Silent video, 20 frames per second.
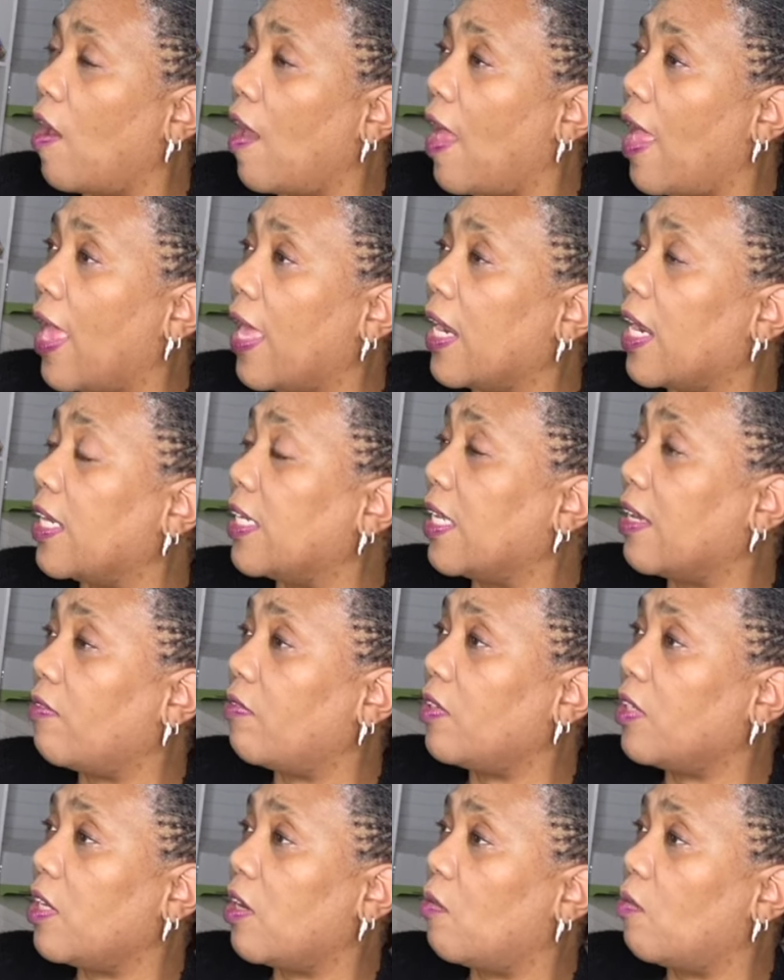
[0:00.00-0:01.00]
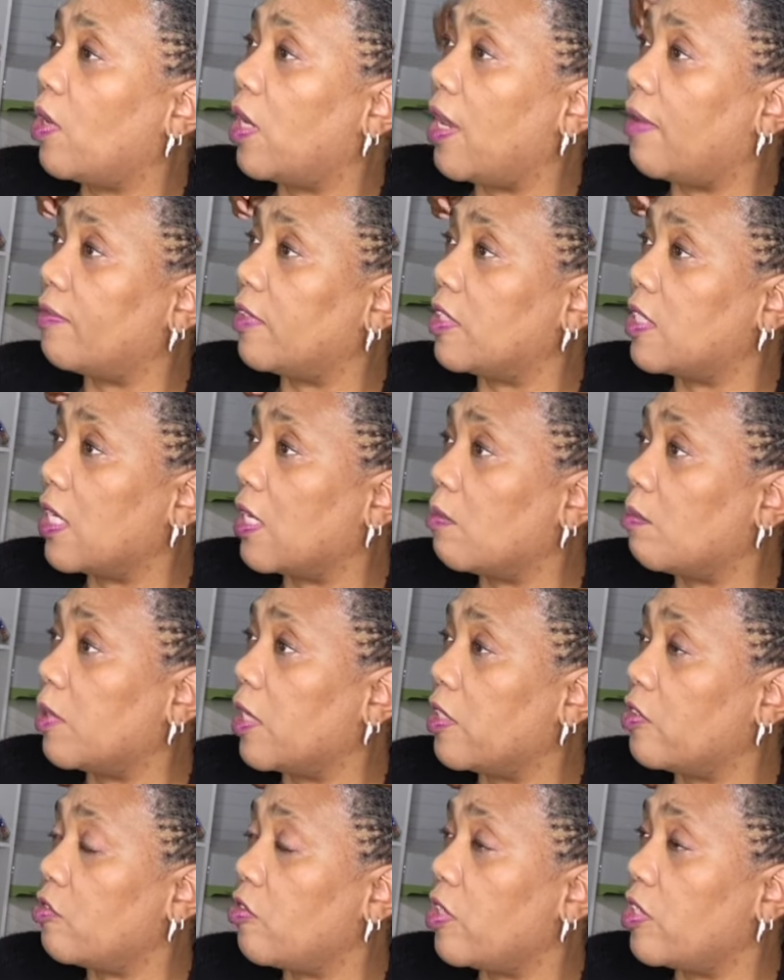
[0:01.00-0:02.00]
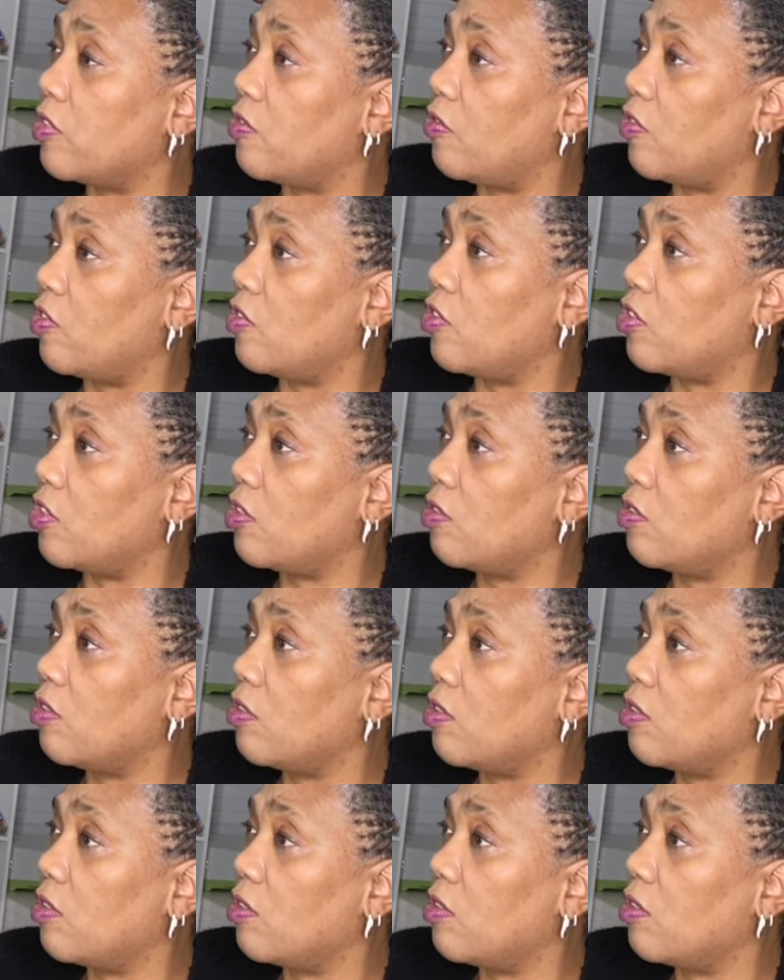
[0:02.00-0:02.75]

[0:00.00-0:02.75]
And I definitely don't want to have to take a blood transfusion.